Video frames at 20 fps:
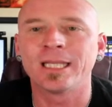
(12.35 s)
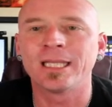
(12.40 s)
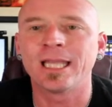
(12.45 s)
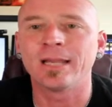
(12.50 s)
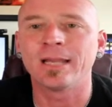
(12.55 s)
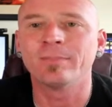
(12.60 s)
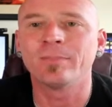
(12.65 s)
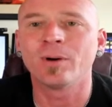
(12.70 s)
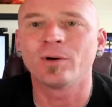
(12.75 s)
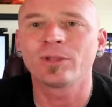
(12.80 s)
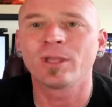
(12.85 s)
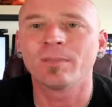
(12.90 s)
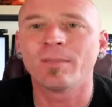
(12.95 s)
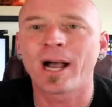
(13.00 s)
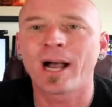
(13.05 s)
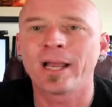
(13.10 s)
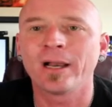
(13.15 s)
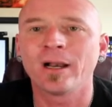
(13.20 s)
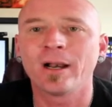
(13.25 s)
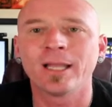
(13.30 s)
that both the
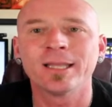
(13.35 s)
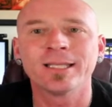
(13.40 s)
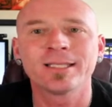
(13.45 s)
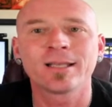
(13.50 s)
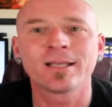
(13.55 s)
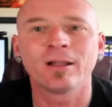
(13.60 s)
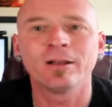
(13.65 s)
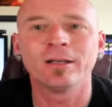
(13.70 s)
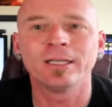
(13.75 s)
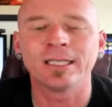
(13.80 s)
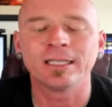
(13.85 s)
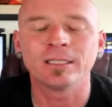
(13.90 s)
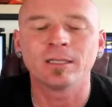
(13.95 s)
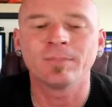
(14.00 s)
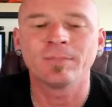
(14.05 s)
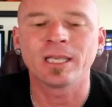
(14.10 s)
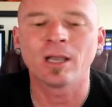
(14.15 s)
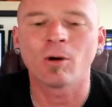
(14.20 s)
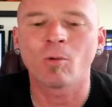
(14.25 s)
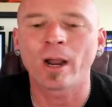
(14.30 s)
buyer and the seller need
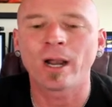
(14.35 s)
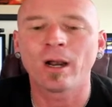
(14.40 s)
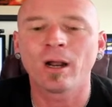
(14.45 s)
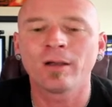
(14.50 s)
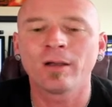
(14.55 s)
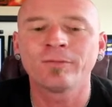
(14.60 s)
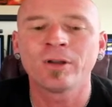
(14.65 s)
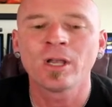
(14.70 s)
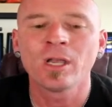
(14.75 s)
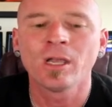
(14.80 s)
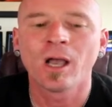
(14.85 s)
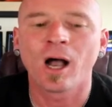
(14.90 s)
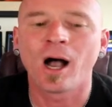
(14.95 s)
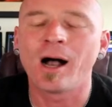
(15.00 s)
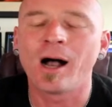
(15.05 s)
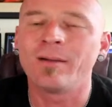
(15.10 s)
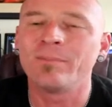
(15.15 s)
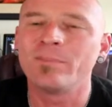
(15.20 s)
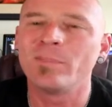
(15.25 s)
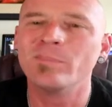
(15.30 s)
to be aware of.
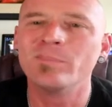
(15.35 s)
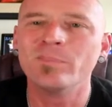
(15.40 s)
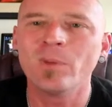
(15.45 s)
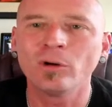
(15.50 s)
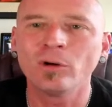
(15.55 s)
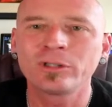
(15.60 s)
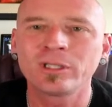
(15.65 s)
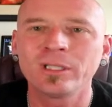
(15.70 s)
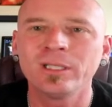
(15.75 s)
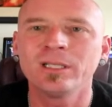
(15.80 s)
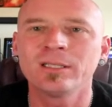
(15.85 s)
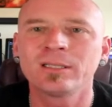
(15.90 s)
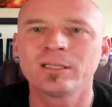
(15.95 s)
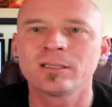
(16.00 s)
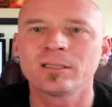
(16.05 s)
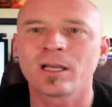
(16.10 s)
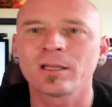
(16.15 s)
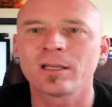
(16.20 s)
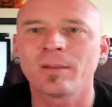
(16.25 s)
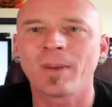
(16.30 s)
Mostly, this
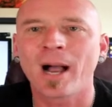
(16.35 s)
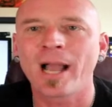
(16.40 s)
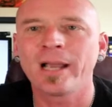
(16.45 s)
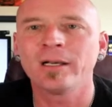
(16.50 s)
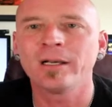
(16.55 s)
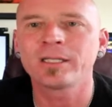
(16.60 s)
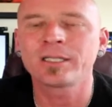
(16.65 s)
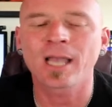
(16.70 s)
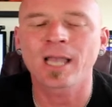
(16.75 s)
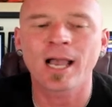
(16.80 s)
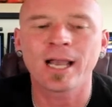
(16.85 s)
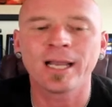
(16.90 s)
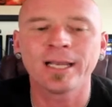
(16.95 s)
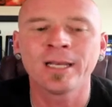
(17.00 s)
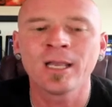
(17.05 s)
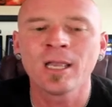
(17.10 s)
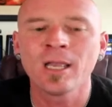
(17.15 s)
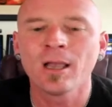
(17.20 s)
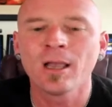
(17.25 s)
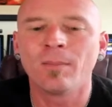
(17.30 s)
is on the buyer's
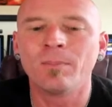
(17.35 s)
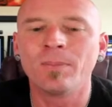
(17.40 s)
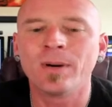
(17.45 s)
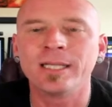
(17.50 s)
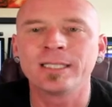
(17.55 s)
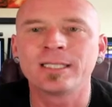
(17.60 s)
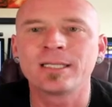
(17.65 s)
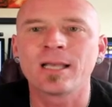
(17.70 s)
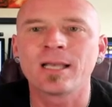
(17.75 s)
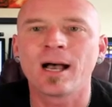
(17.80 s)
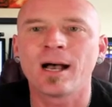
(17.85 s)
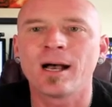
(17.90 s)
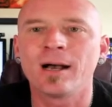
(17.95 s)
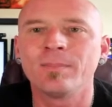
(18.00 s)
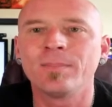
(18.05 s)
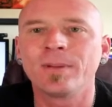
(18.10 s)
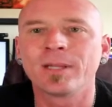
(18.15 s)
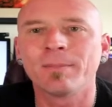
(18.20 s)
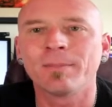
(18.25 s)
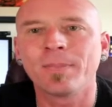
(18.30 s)
side, but
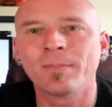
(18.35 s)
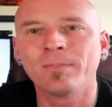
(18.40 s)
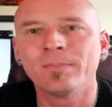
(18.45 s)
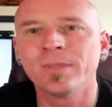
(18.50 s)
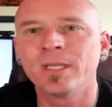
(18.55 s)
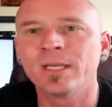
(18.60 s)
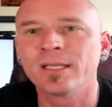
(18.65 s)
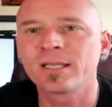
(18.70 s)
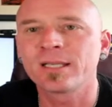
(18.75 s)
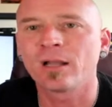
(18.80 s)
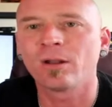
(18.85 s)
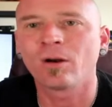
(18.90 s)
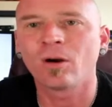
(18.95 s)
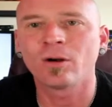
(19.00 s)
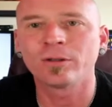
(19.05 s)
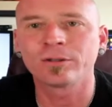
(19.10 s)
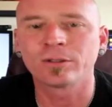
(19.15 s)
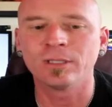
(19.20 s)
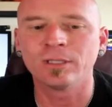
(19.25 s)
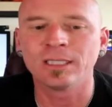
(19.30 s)
the seller
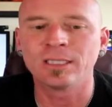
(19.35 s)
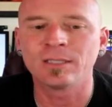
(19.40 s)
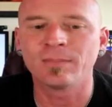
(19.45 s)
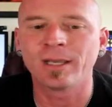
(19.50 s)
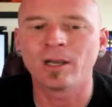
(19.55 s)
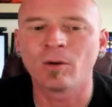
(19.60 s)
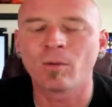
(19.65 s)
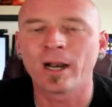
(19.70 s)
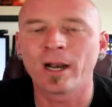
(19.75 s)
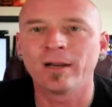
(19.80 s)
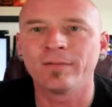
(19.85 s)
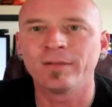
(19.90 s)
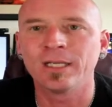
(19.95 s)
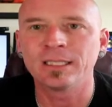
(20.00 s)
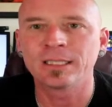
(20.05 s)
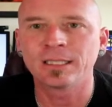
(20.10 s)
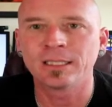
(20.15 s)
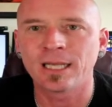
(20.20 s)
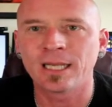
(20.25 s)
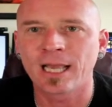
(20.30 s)
also needs to be aware of
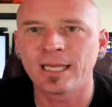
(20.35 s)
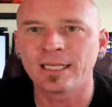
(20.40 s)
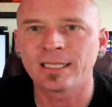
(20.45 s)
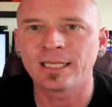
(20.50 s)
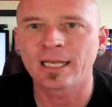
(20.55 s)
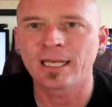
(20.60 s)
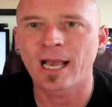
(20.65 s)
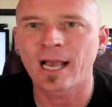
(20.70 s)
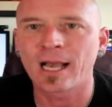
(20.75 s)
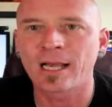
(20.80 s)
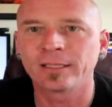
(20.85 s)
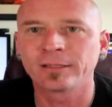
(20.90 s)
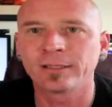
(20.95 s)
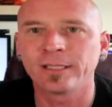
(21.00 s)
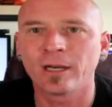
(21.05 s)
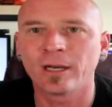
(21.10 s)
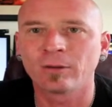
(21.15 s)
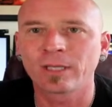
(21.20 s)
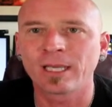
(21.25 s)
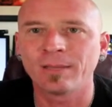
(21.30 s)
these
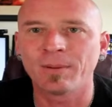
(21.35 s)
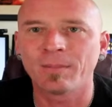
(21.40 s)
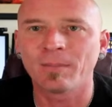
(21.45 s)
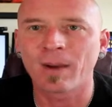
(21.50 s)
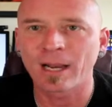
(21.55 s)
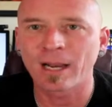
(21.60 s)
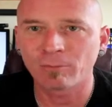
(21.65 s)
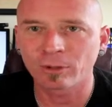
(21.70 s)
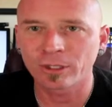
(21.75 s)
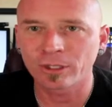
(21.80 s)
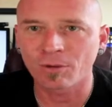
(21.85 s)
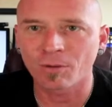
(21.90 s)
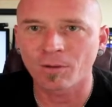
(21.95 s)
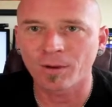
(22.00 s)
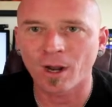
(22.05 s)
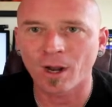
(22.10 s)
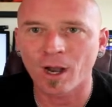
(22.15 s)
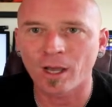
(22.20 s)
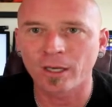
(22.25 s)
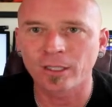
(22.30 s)
and keep in mind what's
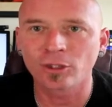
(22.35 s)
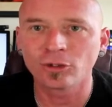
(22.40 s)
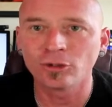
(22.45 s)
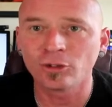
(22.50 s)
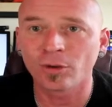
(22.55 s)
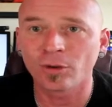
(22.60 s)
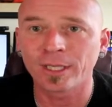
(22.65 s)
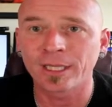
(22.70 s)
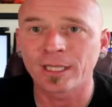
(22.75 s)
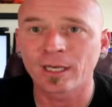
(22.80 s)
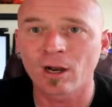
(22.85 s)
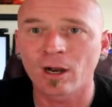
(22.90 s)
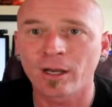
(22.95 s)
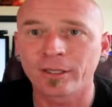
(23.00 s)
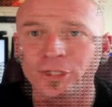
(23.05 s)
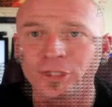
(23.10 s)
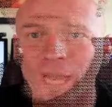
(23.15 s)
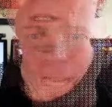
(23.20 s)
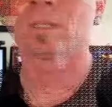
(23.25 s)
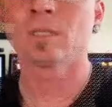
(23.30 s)
going on during the
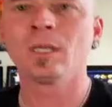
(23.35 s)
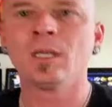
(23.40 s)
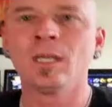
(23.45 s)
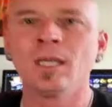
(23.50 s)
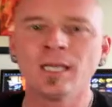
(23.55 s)
contract.